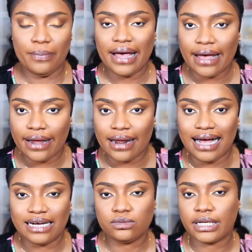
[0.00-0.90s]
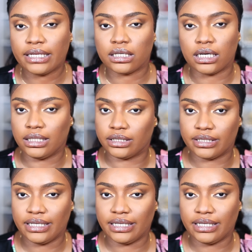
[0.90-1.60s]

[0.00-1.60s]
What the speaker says: but I don't like the color.